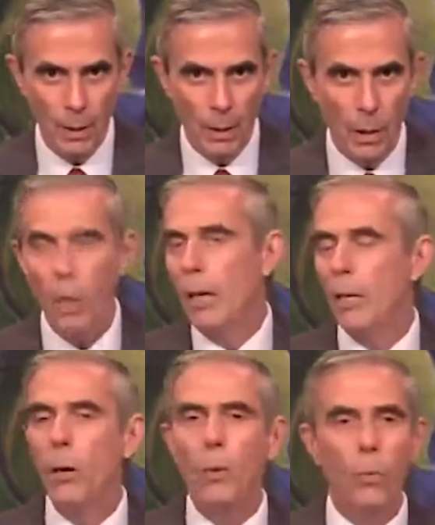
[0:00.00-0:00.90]
You know, I
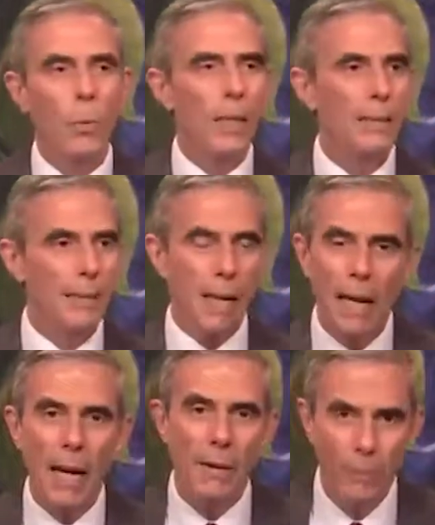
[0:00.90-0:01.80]
know we say
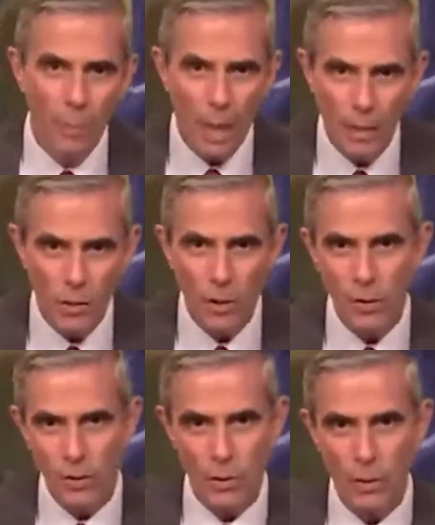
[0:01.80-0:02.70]

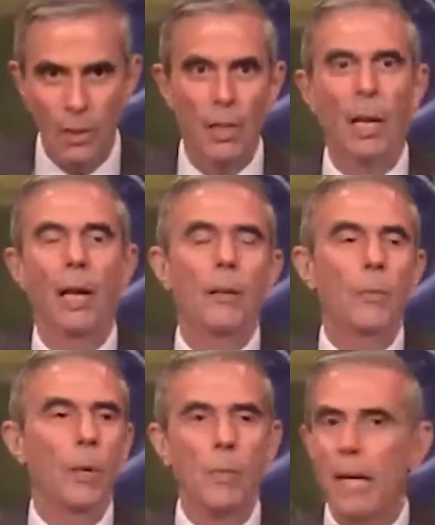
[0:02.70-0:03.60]
affirmations and
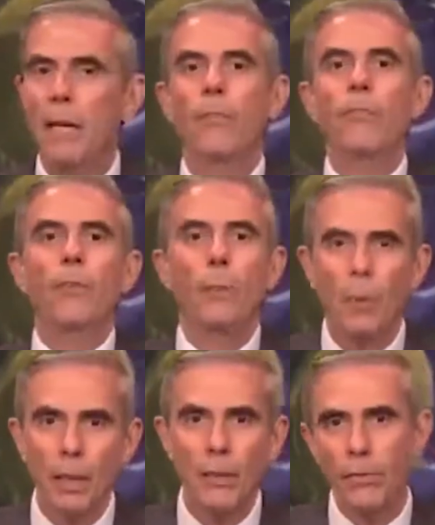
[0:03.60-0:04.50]
we make
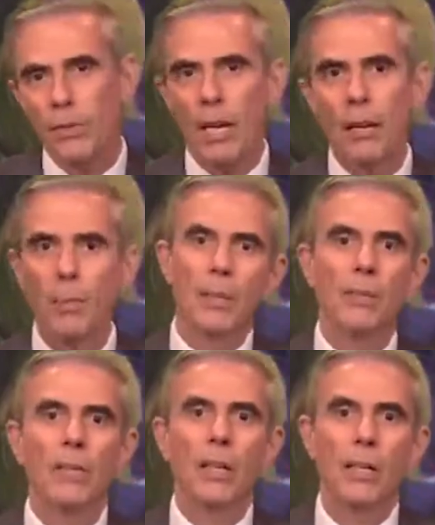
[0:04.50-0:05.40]
affirmative
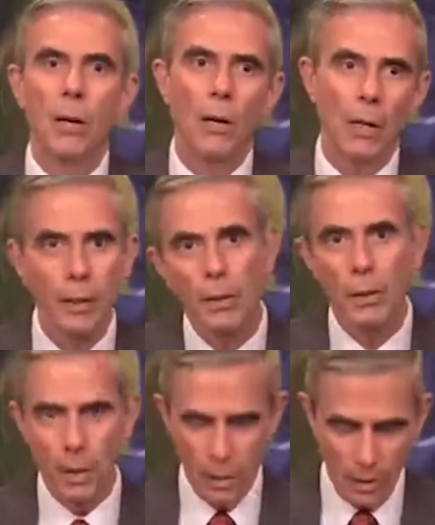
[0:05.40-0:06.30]
statements in our
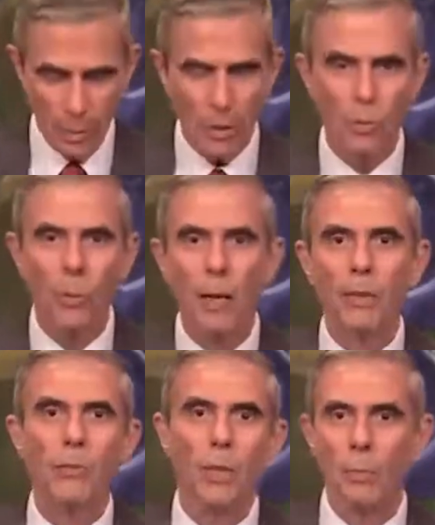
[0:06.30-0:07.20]
spiritual mind
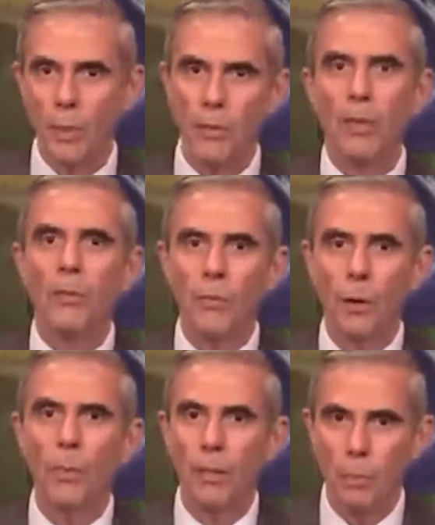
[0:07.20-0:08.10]
treatments, the
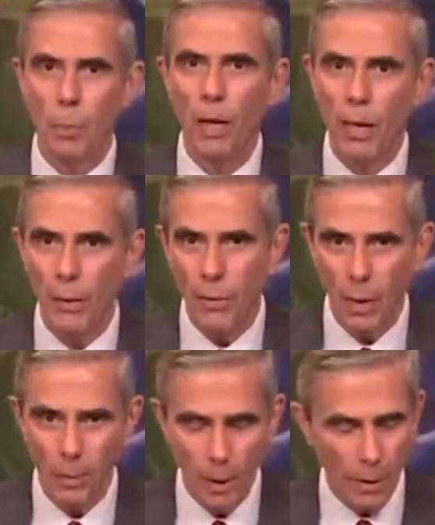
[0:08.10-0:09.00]
affirmative prayer that
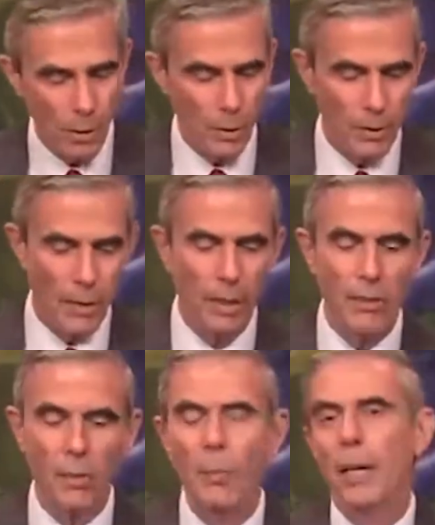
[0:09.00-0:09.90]
we do in Science
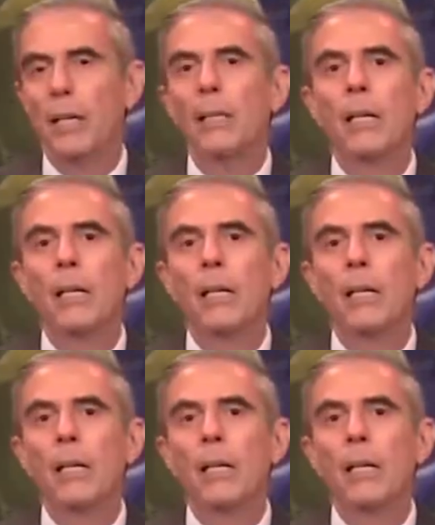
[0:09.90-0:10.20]
of Mind.